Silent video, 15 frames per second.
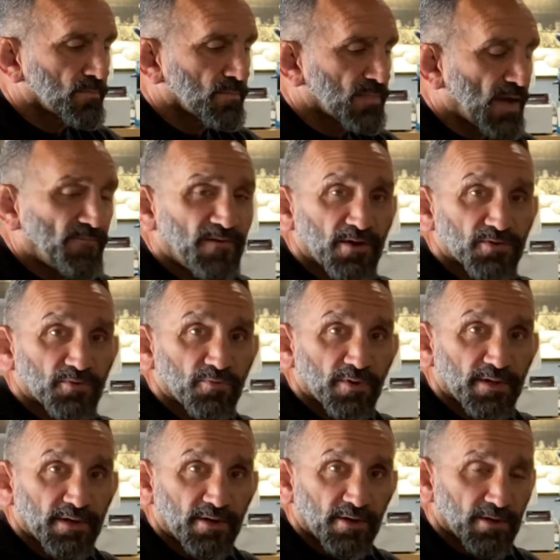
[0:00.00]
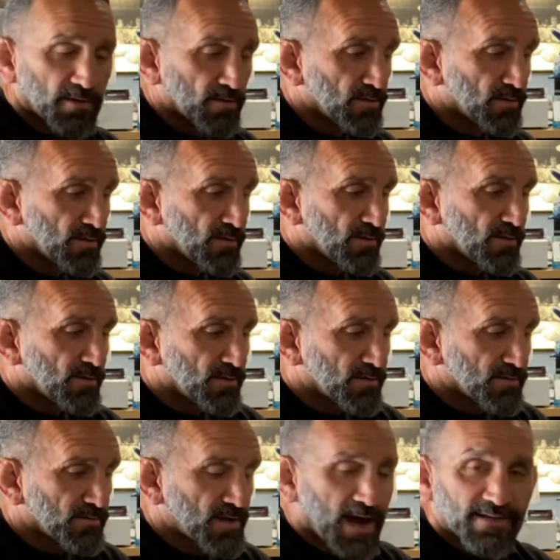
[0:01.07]
That feels really good.
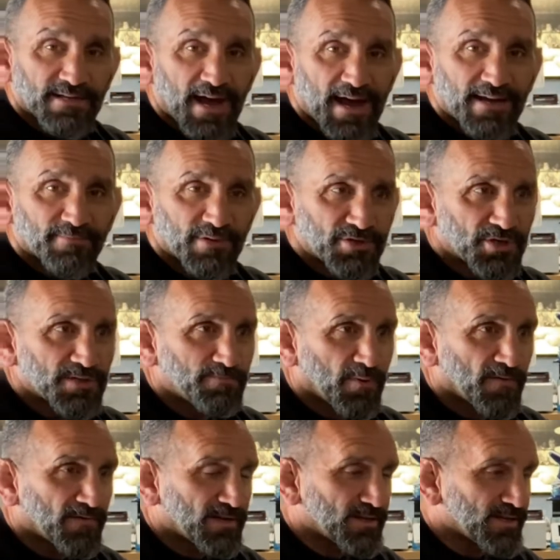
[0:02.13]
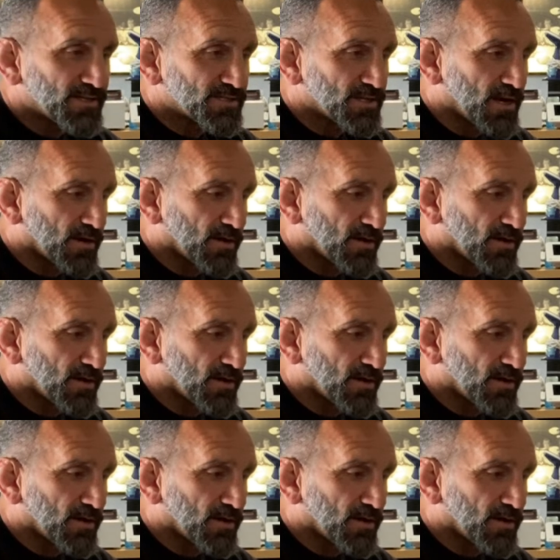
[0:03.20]
Not tight, but just perfectly snug.